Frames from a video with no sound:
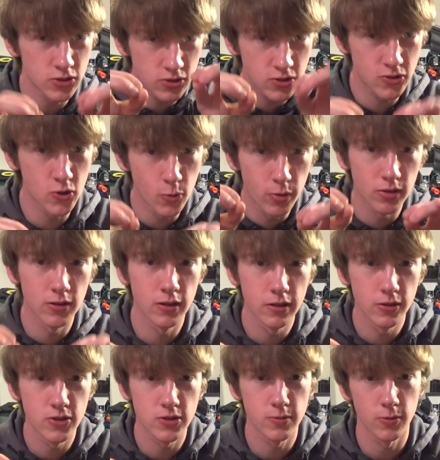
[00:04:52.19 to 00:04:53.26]
super
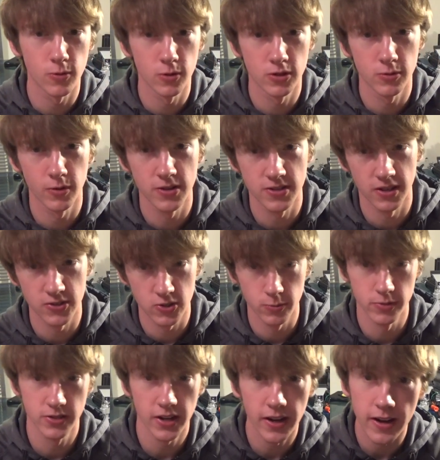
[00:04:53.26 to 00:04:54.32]
loose or to where it's not super
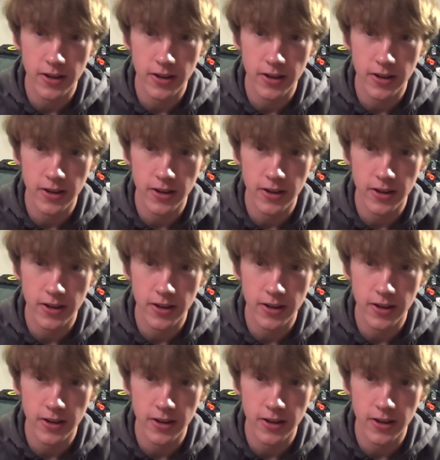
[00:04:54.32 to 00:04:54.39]
tight.